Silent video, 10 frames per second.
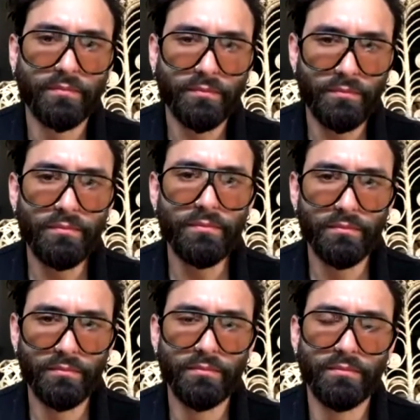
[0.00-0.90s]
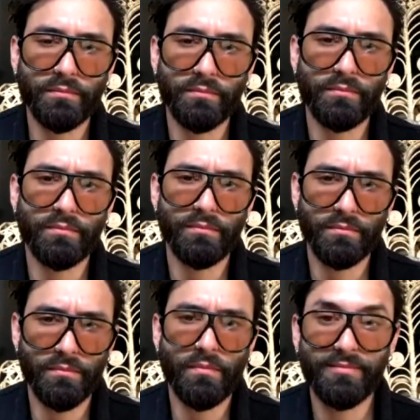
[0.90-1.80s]

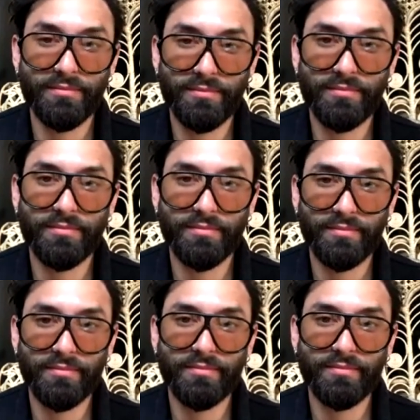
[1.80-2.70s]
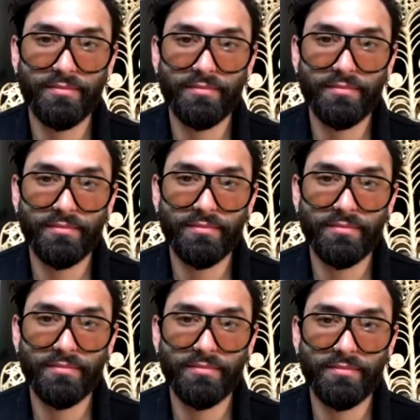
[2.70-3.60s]

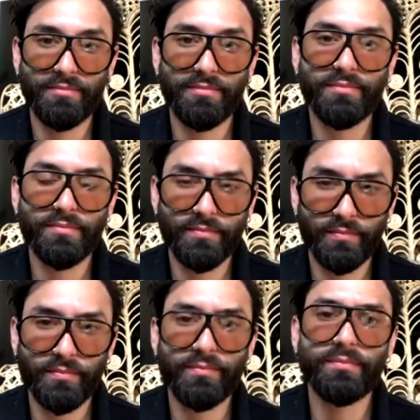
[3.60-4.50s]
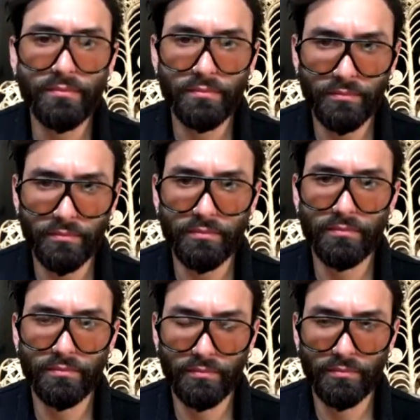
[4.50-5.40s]

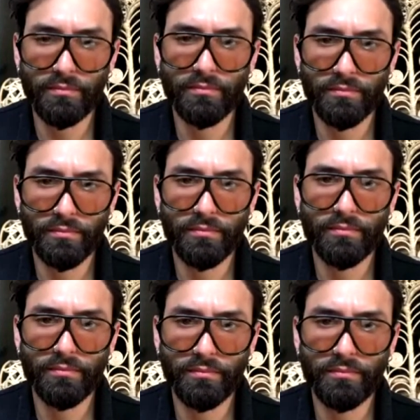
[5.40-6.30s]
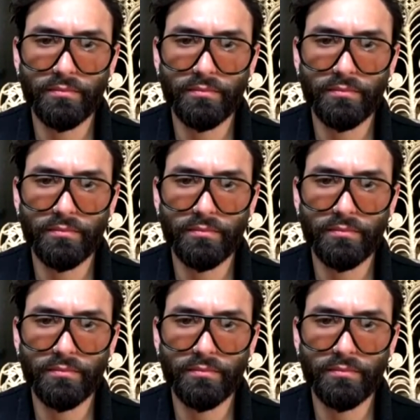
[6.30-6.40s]
(silent)